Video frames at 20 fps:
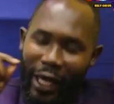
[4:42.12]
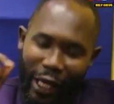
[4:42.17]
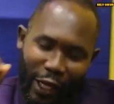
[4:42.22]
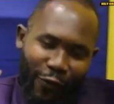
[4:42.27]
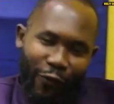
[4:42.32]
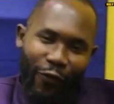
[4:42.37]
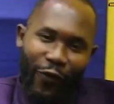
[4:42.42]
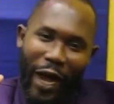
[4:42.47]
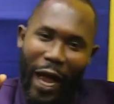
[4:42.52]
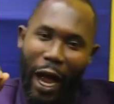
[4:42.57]

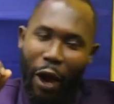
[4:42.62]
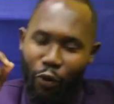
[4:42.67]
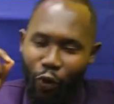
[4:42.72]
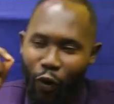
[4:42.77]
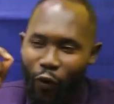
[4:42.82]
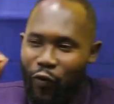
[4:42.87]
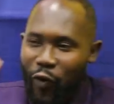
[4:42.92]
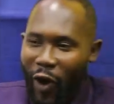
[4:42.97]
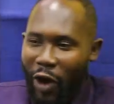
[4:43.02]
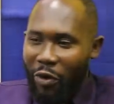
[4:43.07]
If
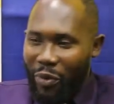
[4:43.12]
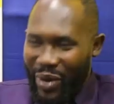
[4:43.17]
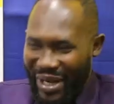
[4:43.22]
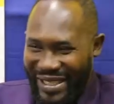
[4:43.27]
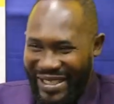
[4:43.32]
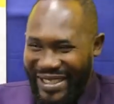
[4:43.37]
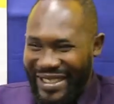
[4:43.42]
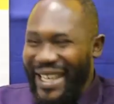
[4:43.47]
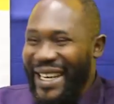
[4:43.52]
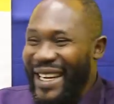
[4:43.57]
Akufo
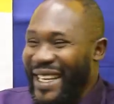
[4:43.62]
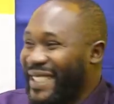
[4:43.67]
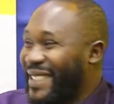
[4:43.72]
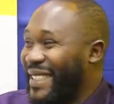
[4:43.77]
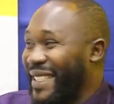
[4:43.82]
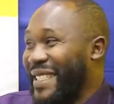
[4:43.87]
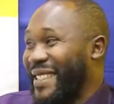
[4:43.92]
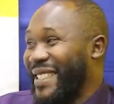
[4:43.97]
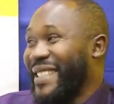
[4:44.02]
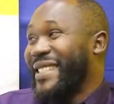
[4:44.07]
rescind his
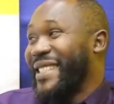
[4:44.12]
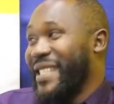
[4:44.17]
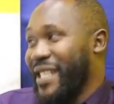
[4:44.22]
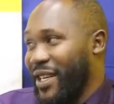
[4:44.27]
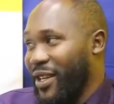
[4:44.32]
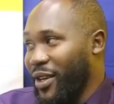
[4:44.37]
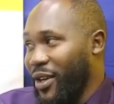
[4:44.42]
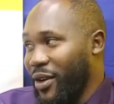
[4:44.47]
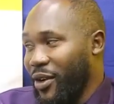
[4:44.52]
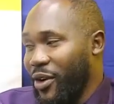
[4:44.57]
decision
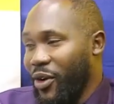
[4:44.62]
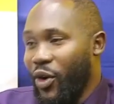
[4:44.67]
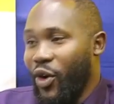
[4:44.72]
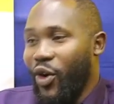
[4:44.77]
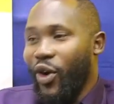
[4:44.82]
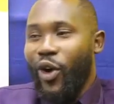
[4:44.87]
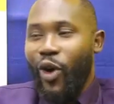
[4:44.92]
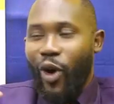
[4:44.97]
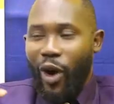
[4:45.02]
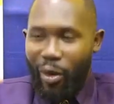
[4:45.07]

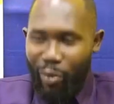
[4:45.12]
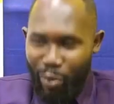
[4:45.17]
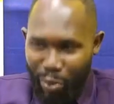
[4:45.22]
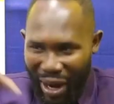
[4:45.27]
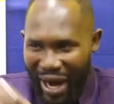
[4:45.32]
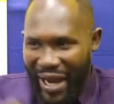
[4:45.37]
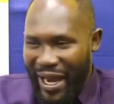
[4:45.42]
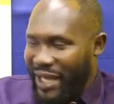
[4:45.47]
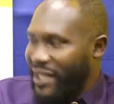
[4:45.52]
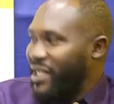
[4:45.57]
on
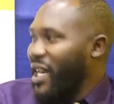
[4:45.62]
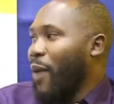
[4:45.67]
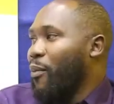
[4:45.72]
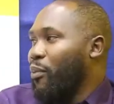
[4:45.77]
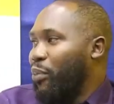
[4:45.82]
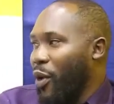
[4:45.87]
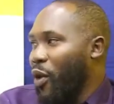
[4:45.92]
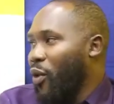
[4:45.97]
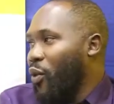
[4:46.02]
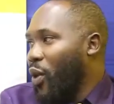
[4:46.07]
Brian
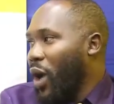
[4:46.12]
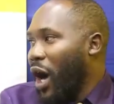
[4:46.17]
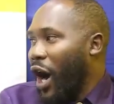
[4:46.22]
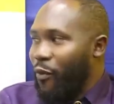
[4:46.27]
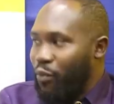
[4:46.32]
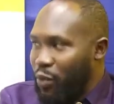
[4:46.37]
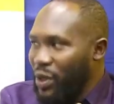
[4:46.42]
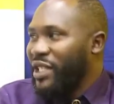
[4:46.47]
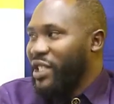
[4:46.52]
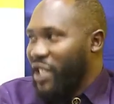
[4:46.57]
Champong
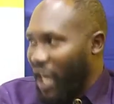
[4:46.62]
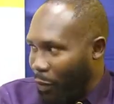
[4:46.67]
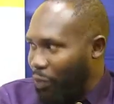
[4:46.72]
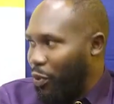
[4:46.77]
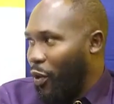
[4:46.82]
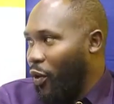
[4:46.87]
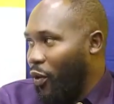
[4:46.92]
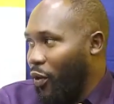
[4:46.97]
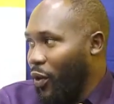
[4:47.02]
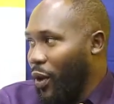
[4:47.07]

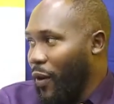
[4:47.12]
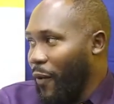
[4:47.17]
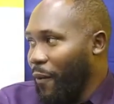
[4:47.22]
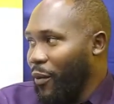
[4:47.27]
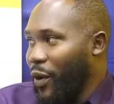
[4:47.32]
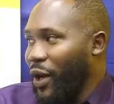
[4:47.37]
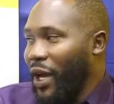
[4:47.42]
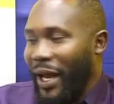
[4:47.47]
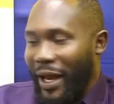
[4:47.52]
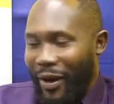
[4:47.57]
Abujinapo,
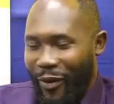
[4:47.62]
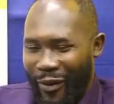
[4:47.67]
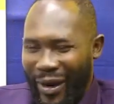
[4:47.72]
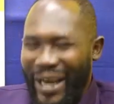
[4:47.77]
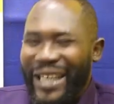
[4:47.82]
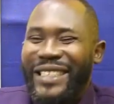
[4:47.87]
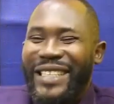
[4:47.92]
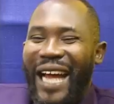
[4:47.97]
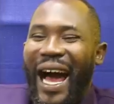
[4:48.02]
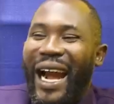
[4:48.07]

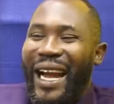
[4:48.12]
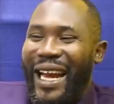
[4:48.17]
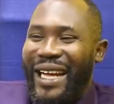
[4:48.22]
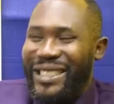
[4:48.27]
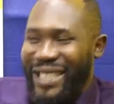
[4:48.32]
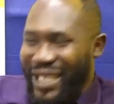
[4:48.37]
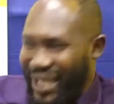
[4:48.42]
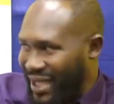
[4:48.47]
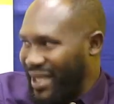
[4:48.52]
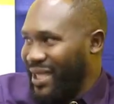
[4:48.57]

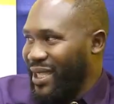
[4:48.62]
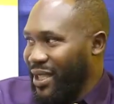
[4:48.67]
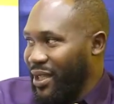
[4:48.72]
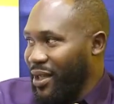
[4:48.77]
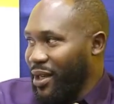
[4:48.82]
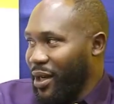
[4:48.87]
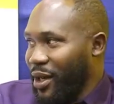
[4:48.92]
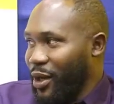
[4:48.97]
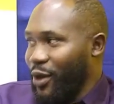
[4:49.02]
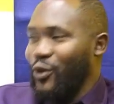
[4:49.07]
redirect it
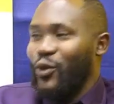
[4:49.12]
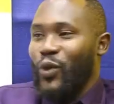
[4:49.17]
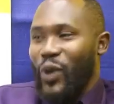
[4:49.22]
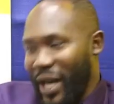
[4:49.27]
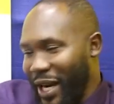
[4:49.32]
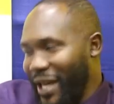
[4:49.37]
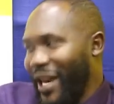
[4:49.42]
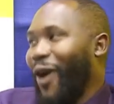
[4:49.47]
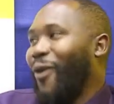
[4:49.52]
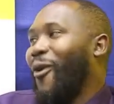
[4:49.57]
to
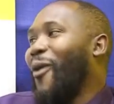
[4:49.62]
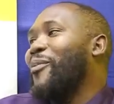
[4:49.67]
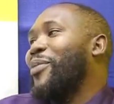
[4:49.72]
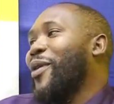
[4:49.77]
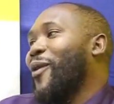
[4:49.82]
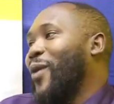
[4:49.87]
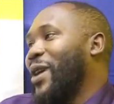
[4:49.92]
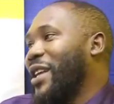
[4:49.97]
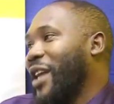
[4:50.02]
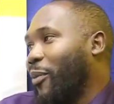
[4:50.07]
Kennedy
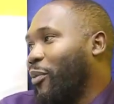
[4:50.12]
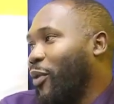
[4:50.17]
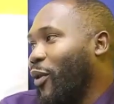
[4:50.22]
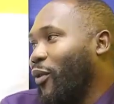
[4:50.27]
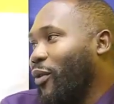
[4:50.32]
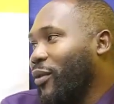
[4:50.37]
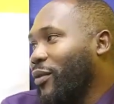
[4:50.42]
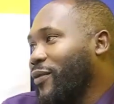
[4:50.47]
Agyapong Japan.